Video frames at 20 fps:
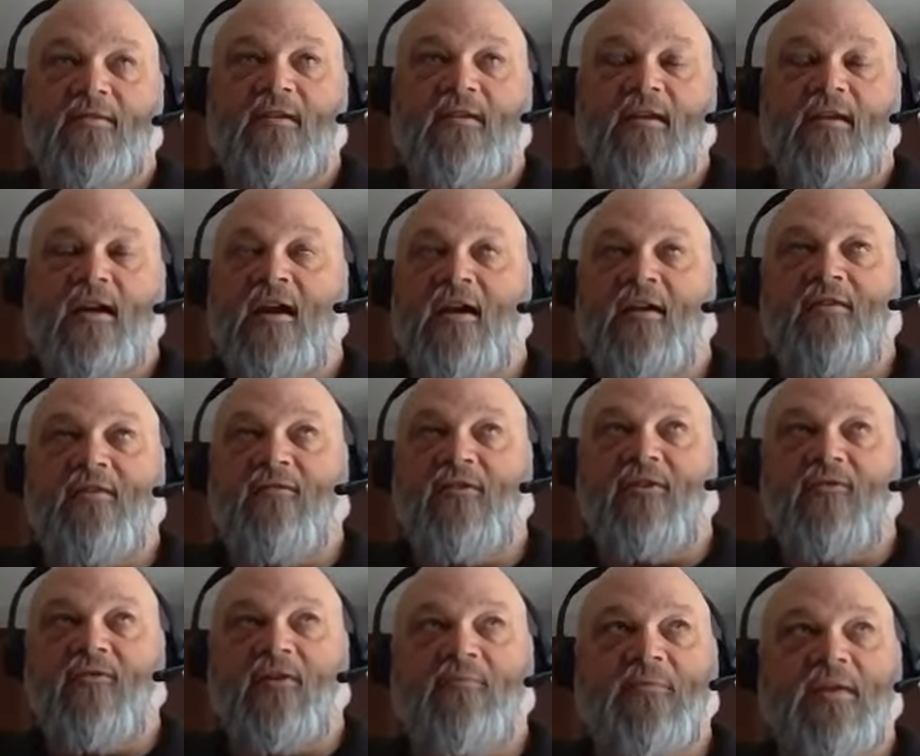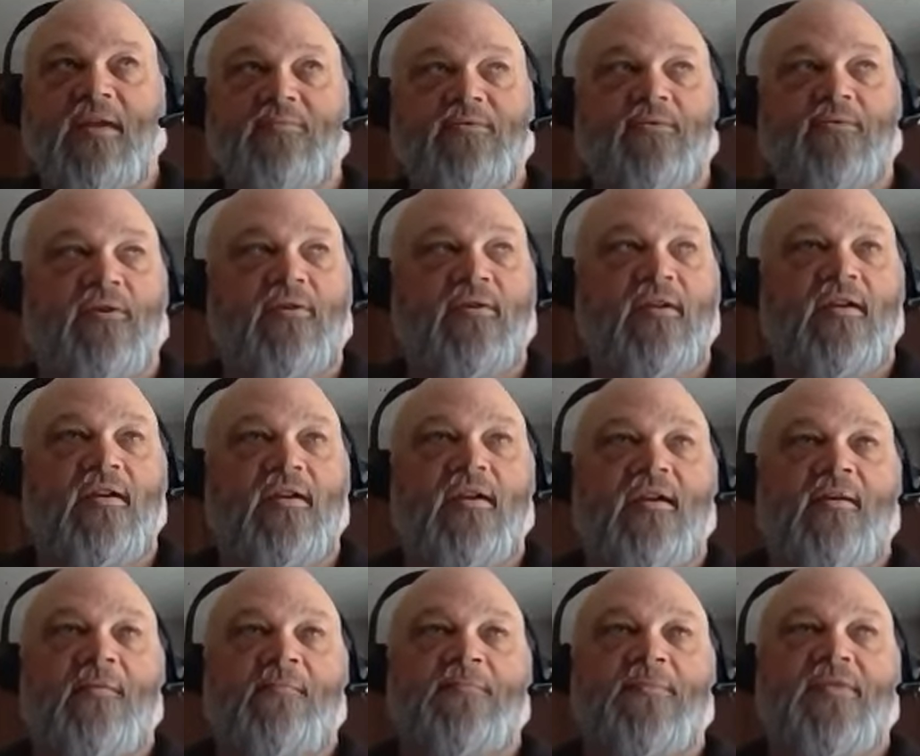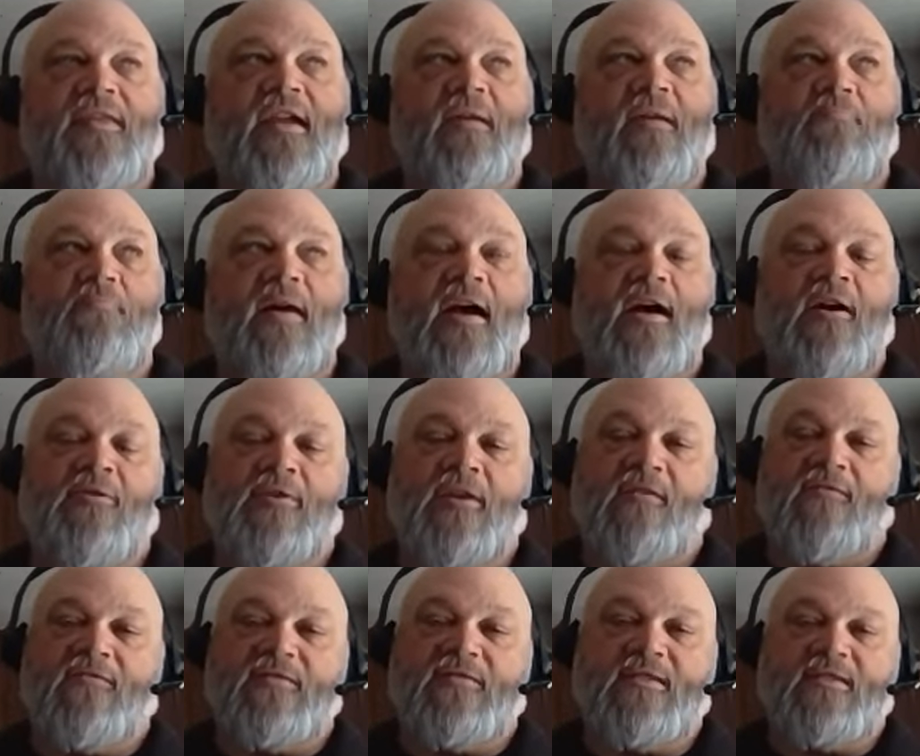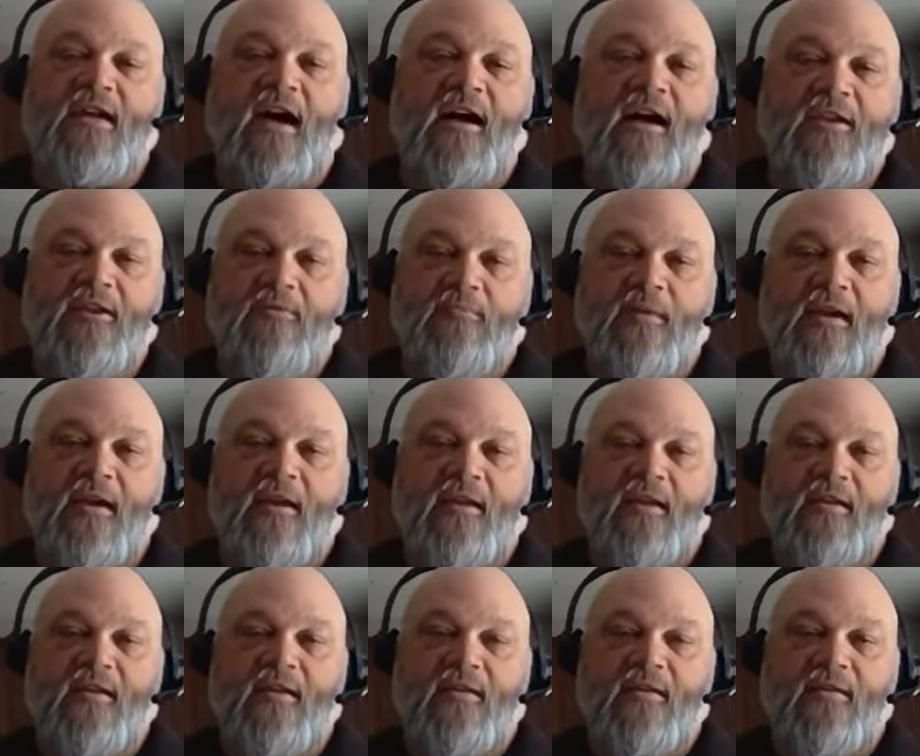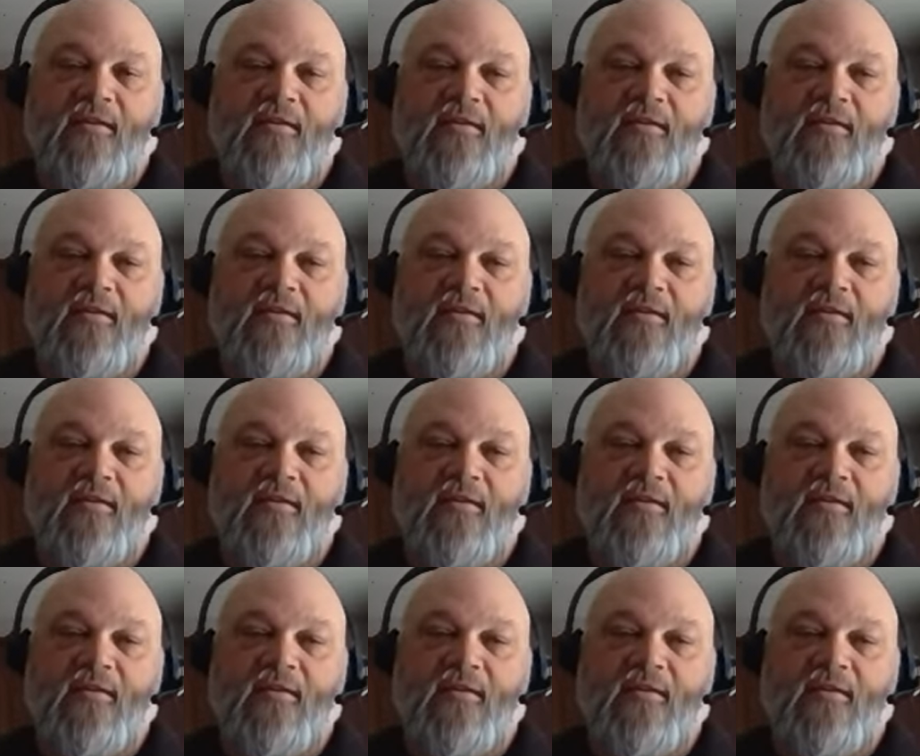I don't even know if umpteen's a word, the amount of documented